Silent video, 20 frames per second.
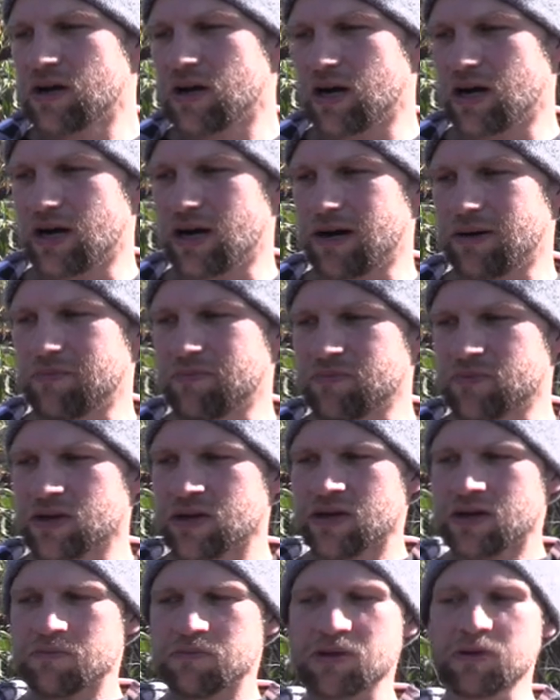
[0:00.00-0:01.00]
Um,
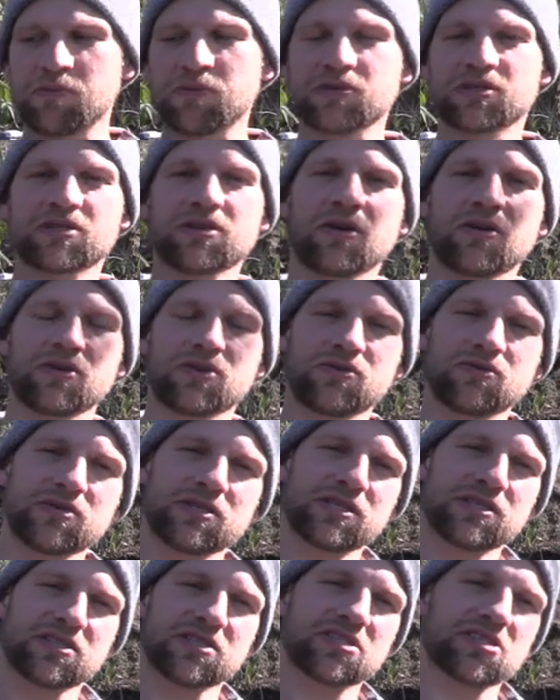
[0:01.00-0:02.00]
people start
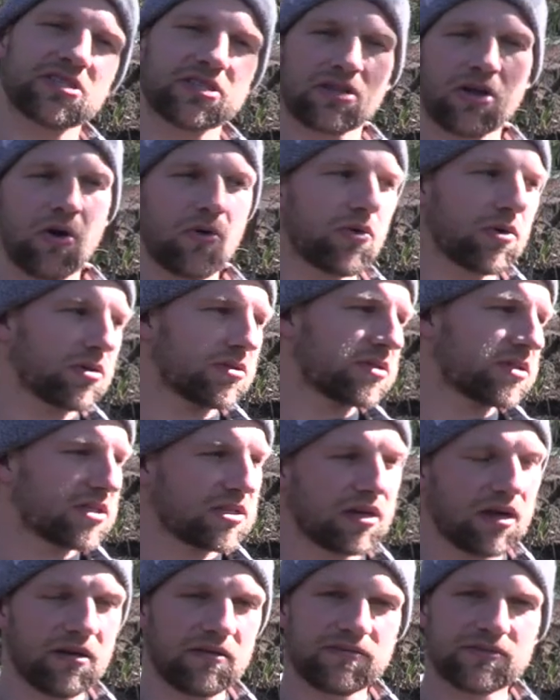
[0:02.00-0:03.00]
using slower
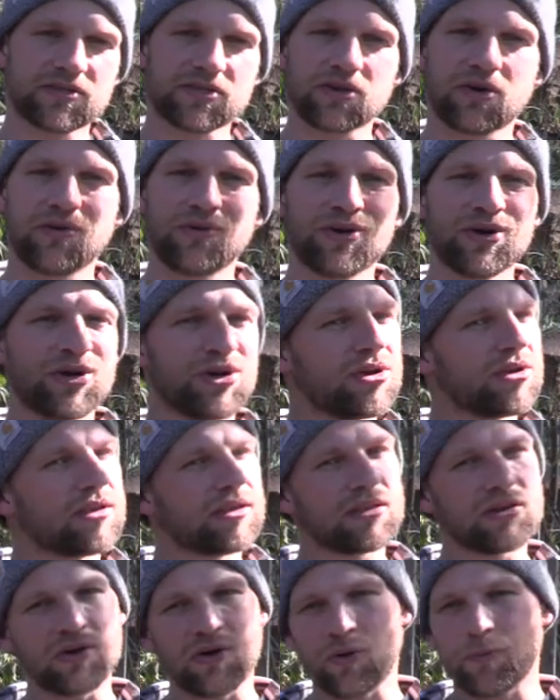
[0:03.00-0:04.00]
stuff. So
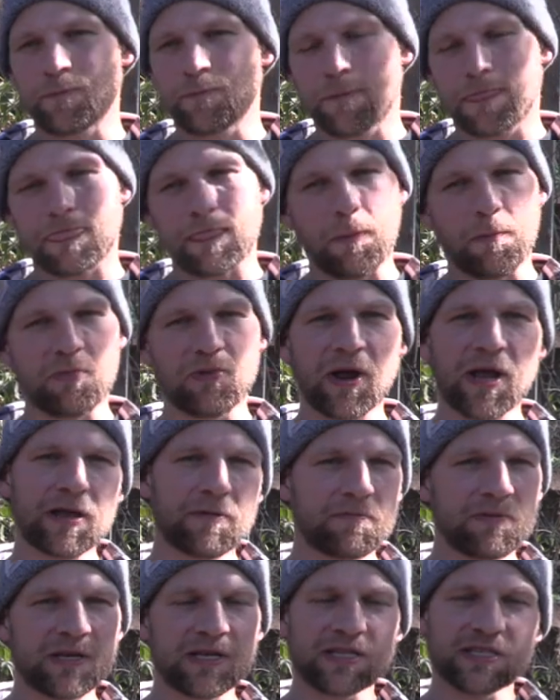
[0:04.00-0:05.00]
you know, the
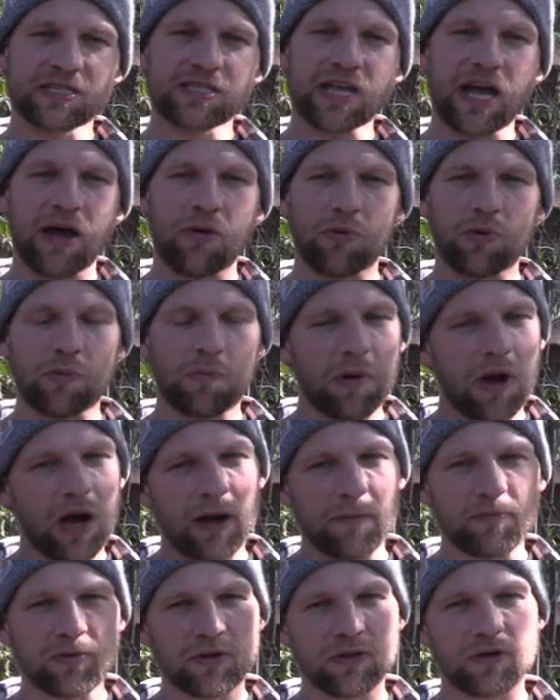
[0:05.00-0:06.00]
break beats that were
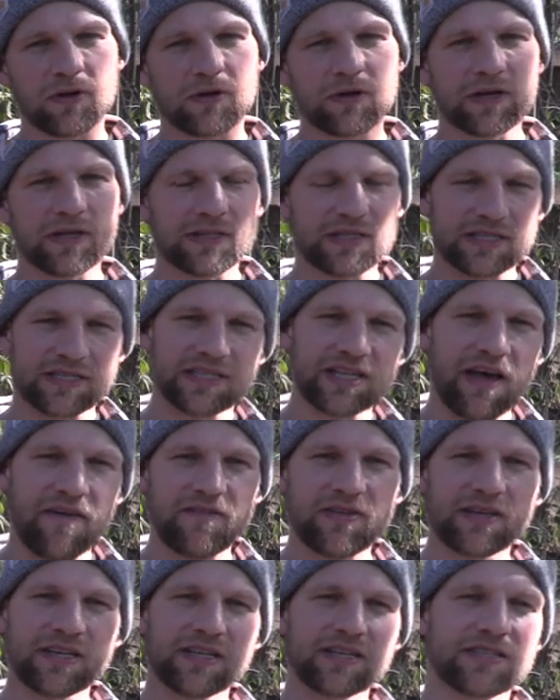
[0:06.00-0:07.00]
popular in the
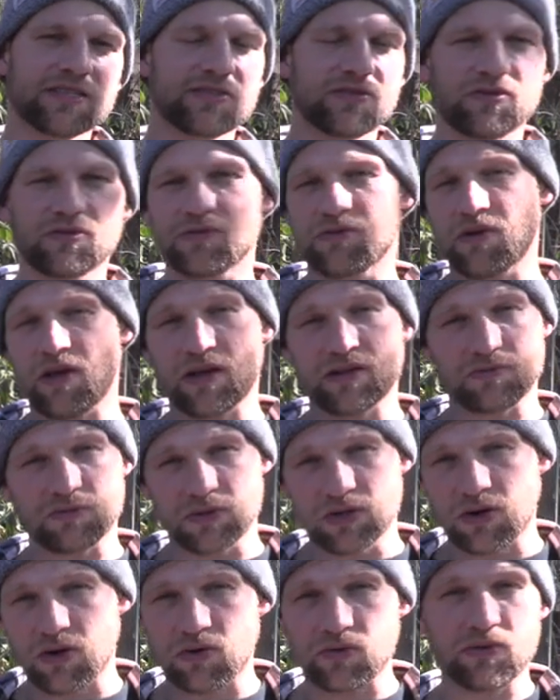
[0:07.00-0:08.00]
70s, as
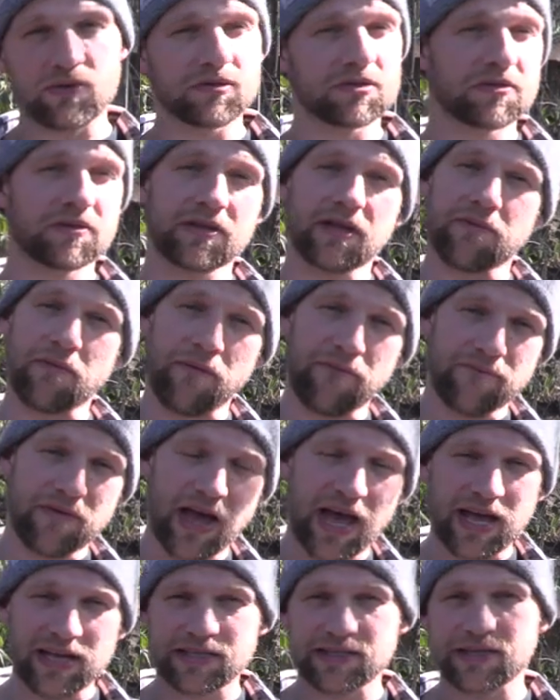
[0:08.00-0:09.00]
we know, those they were
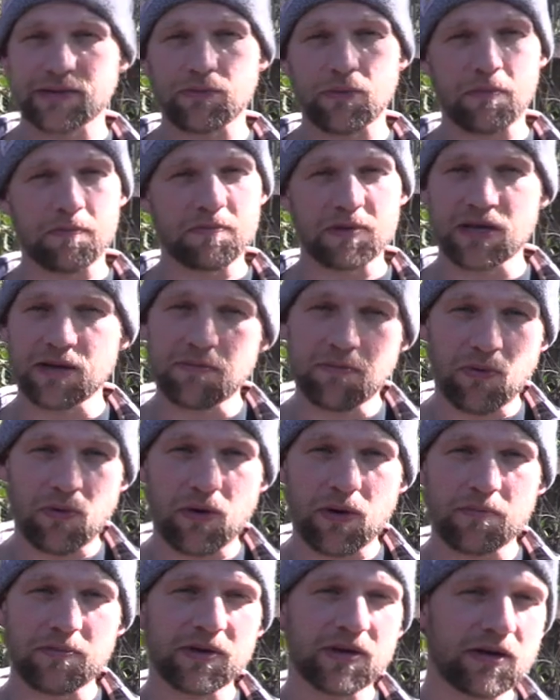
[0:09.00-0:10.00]
fast, they were
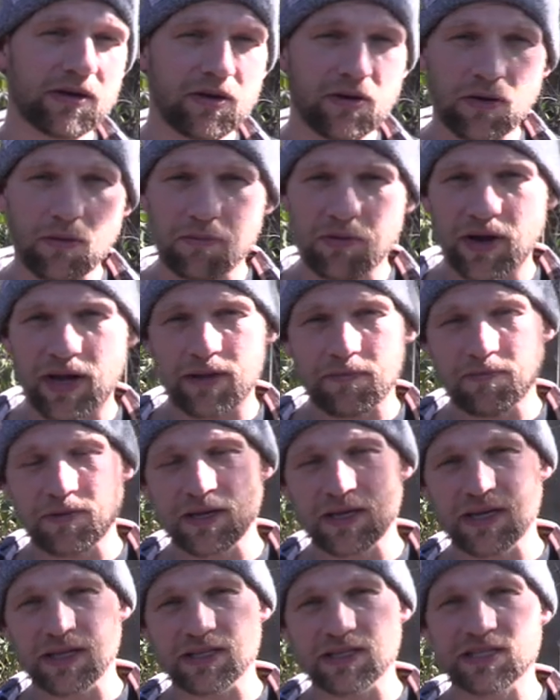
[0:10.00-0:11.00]
b-boy, b-girl break
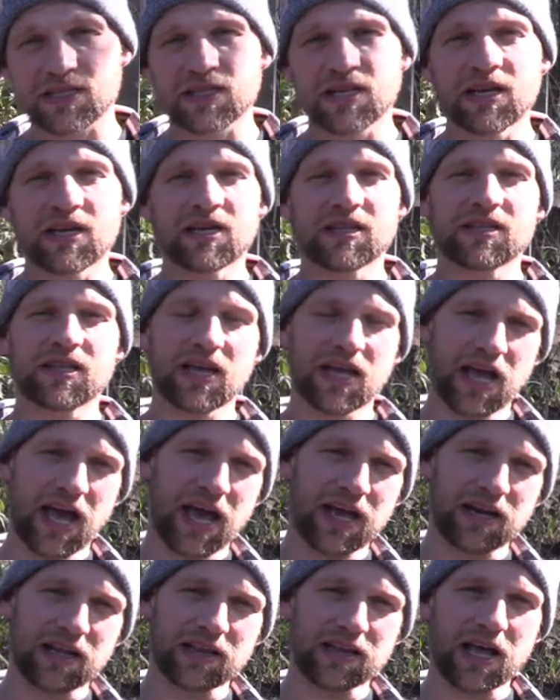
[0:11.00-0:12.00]
beats. They
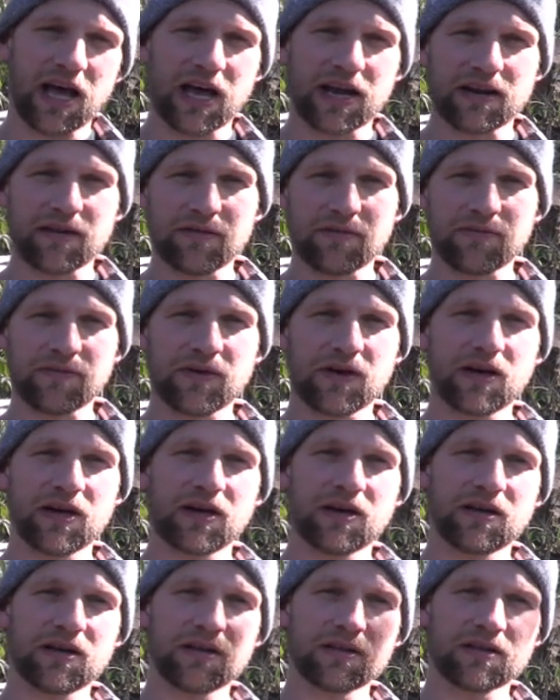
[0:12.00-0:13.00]
had a lot of,
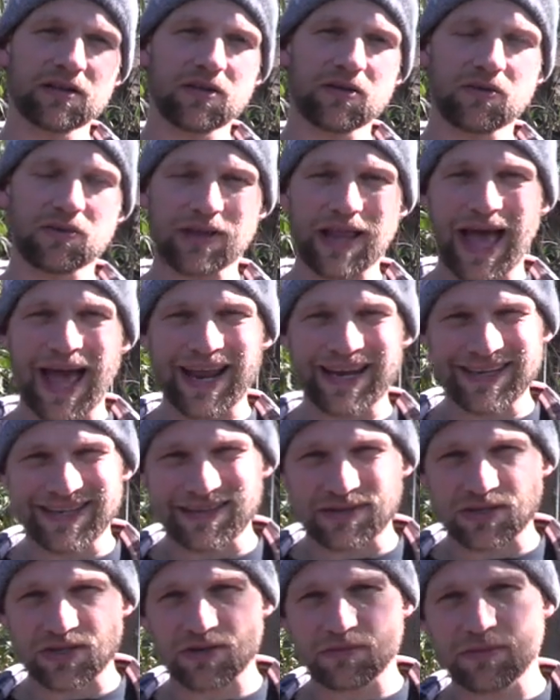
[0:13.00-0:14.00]
uh, you know, Latin
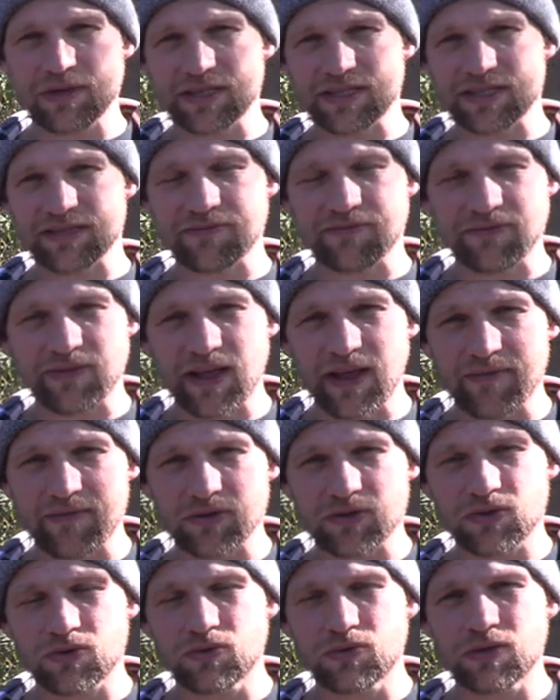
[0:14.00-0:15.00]
instruments and
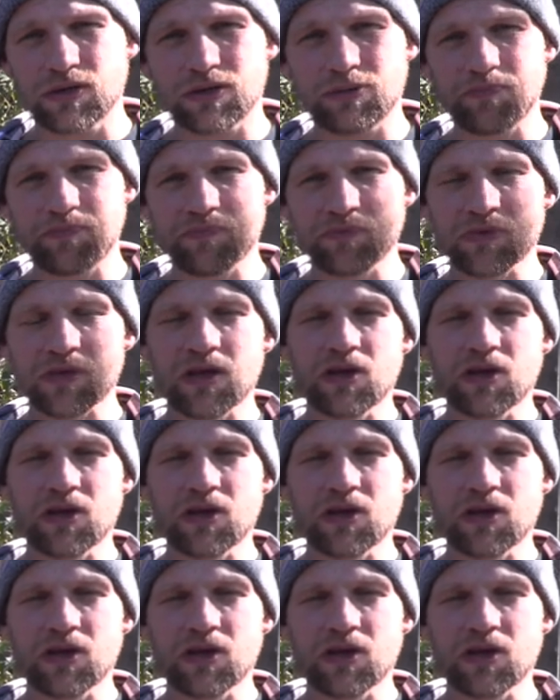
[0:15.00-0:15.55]
flavor to them.